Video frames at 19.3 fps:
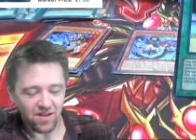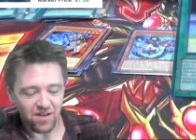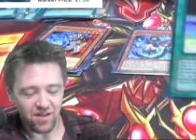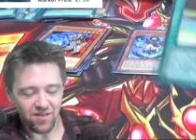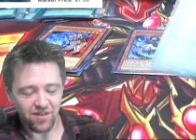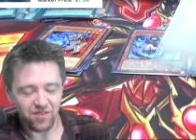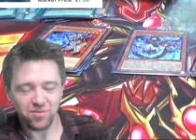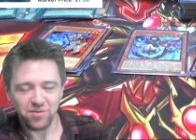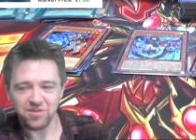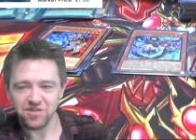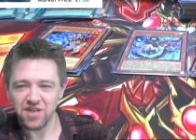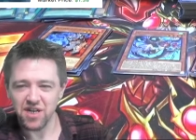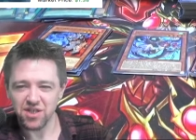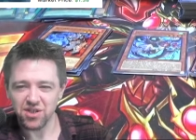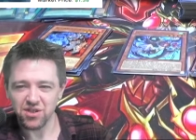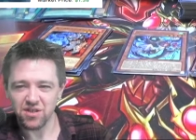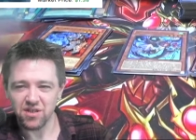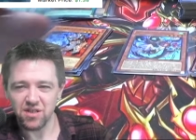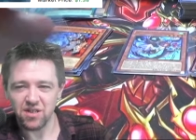This one's
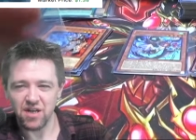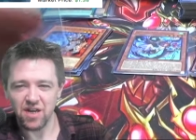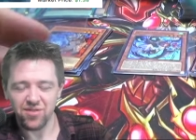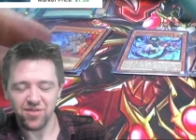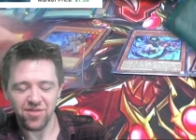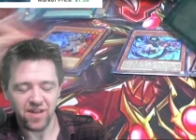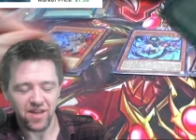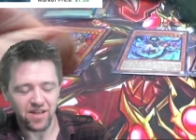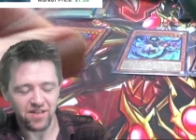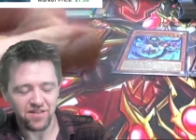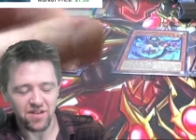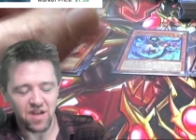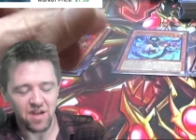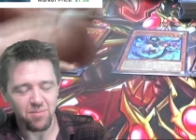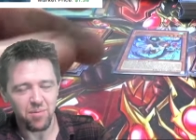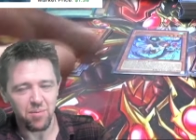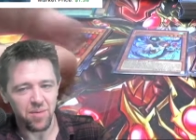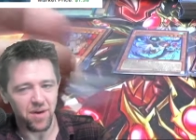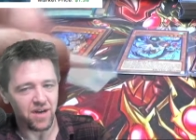actually, I think it's a
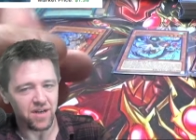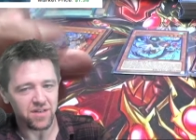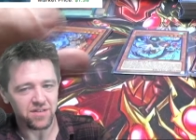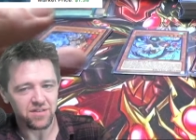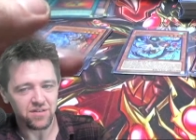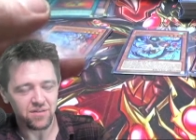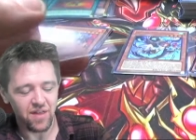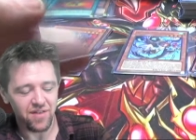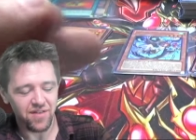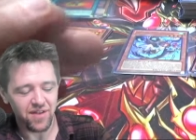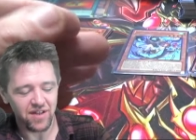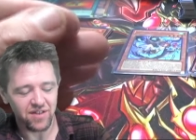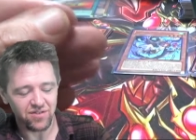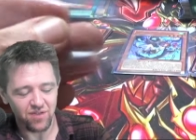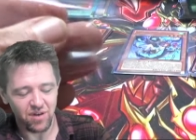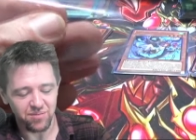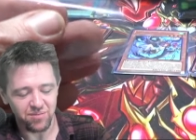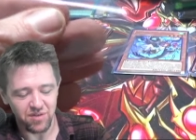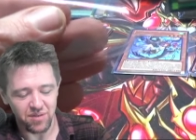couple bucks. I think it's
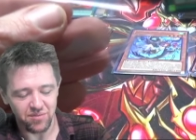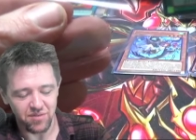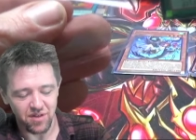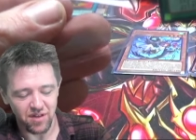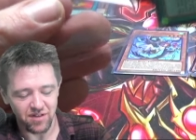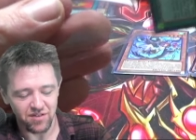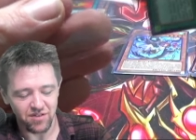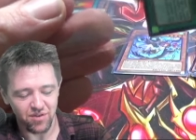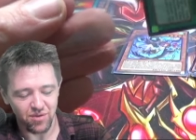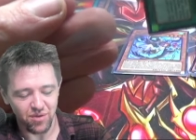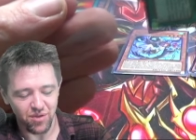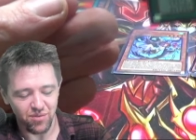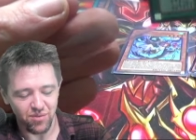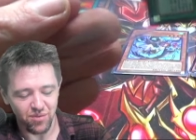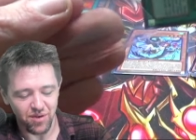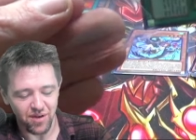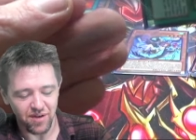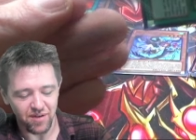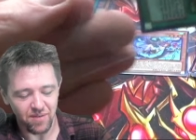crept up to like 2 to
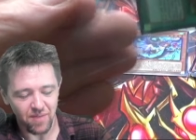3.